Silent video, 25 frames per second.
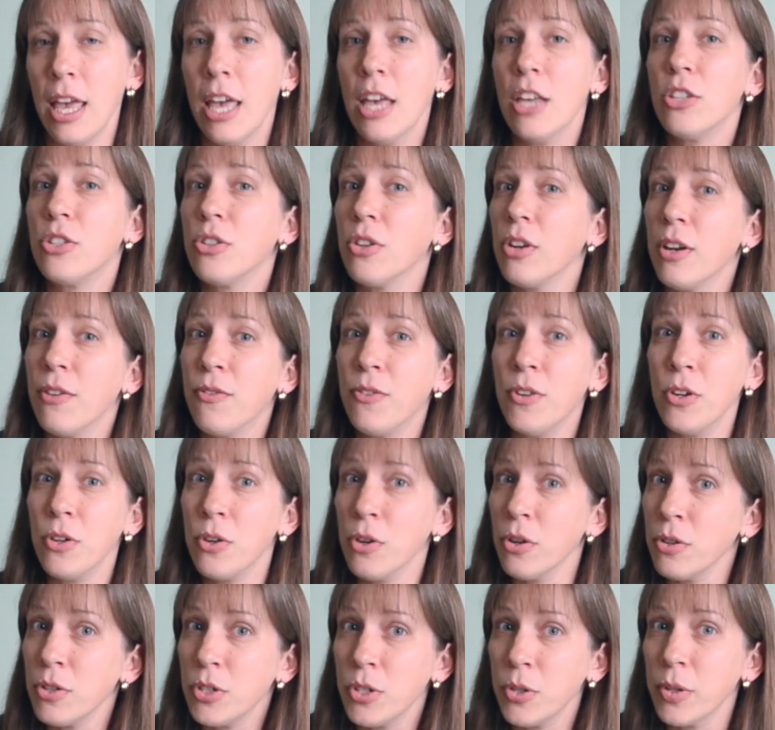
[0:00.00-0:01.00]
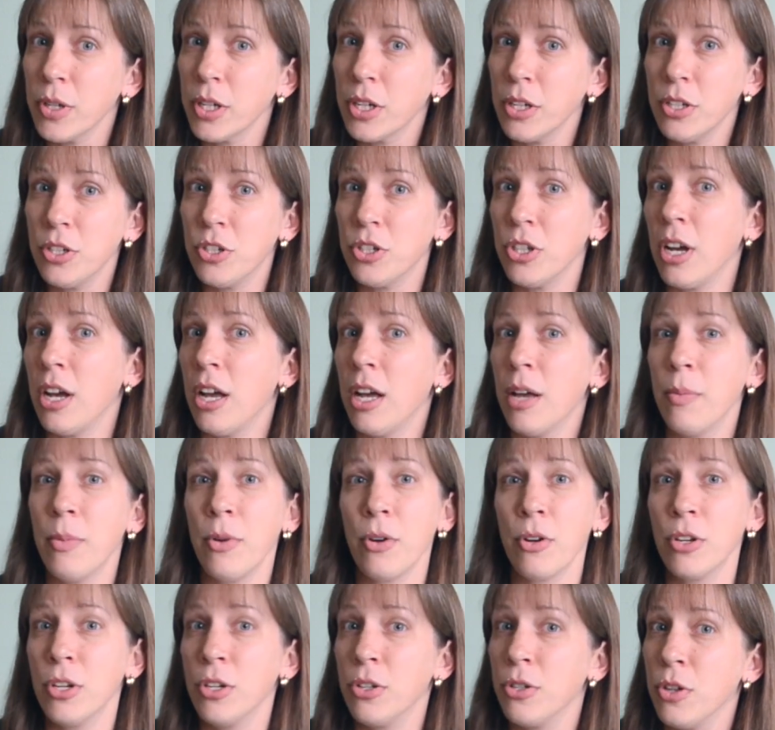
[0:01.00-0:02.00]
So if you don't do a good job
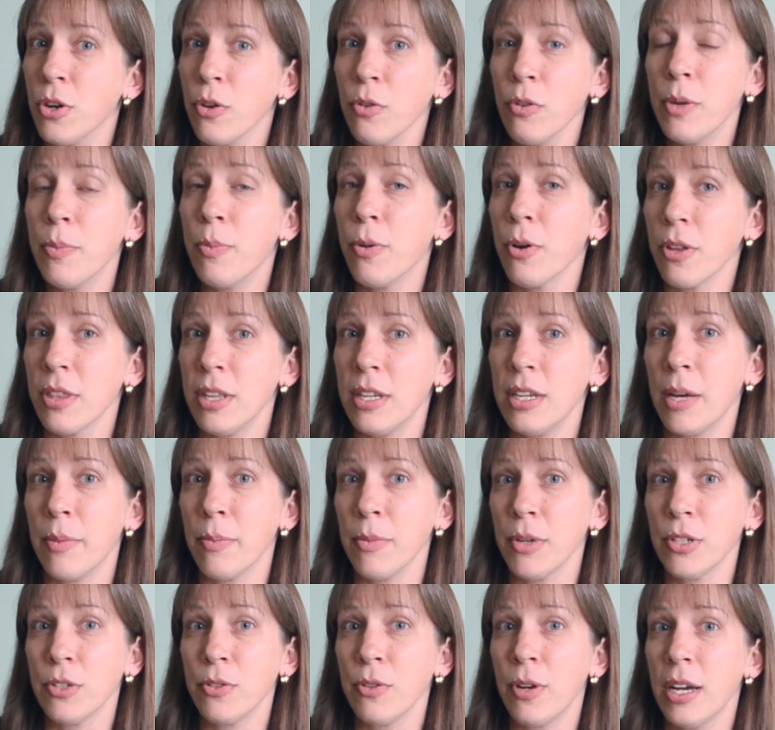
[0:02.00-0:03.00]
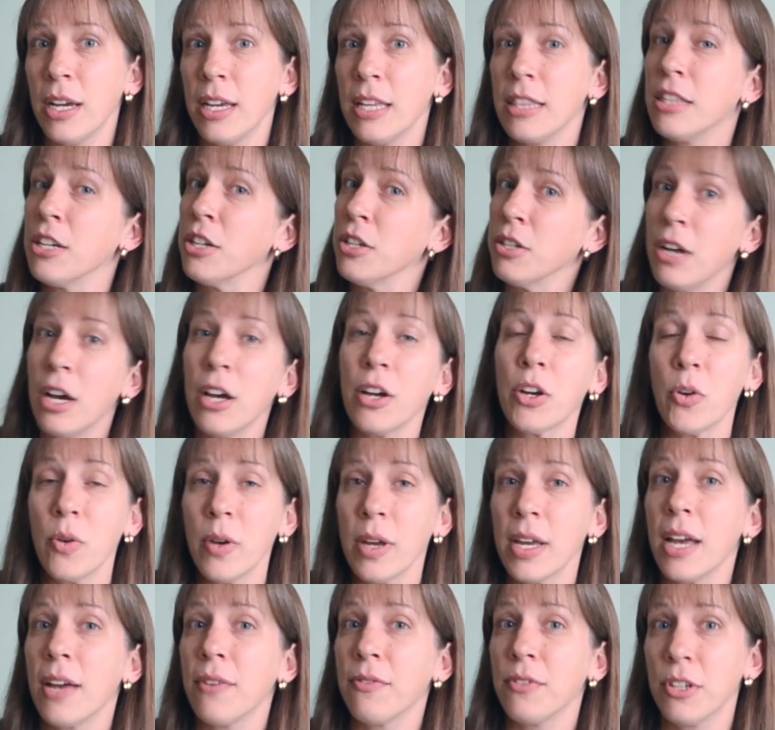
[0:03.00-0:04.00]
or you don't report the numbers right, they're not
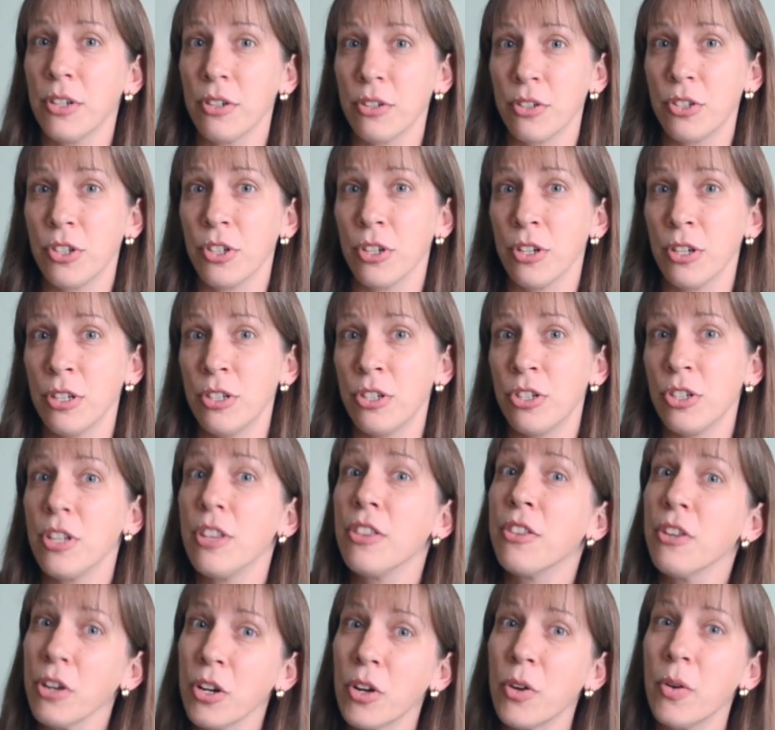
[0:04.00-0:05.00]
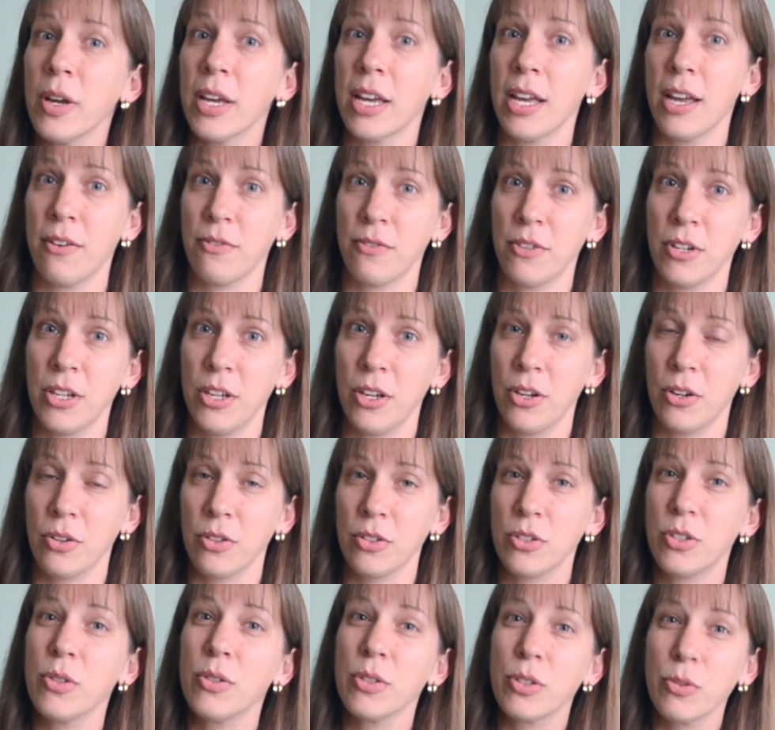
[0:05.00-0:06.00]
going after your church, they're going after you.
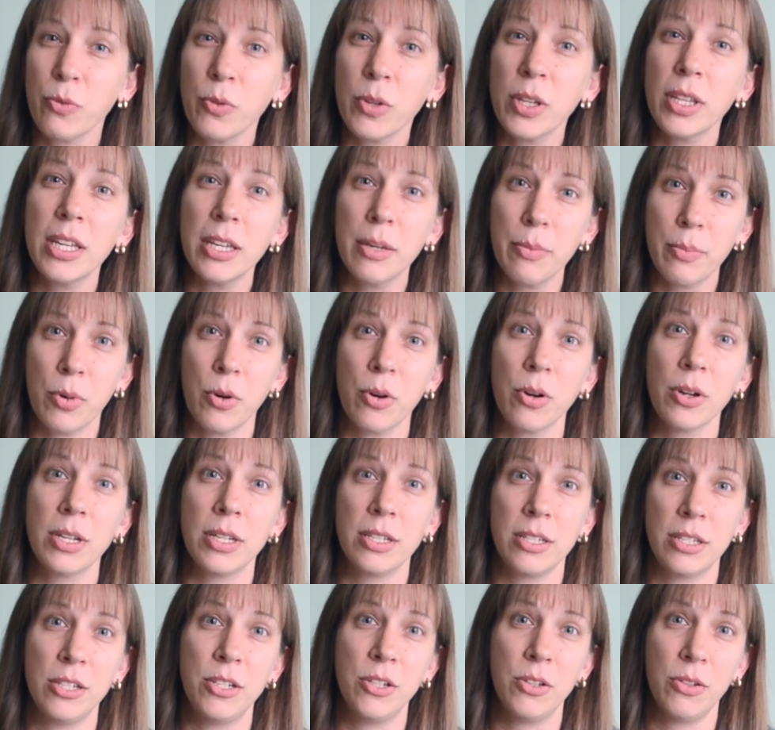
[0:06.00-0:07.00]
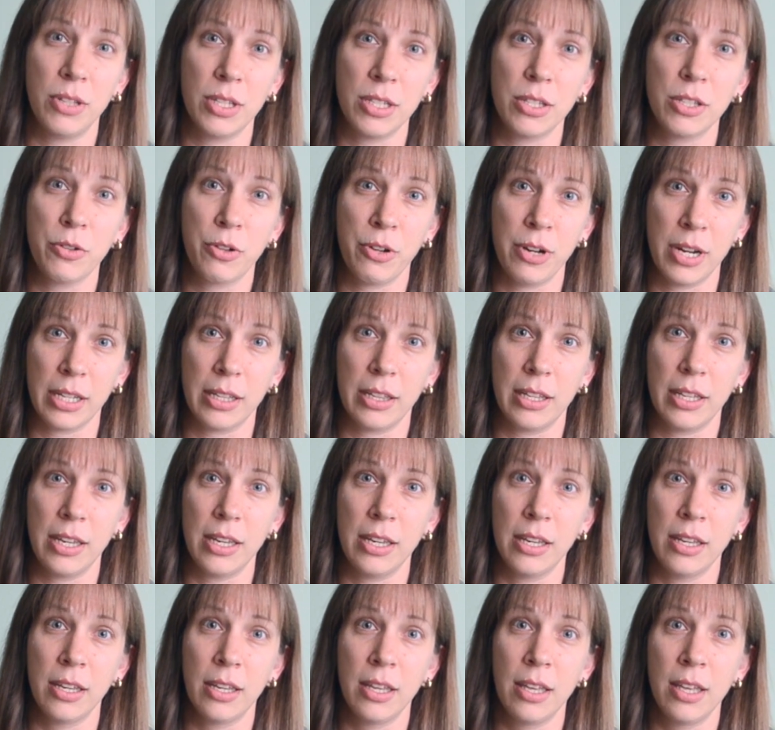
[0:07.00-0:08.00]
So it's really important to do this correctly.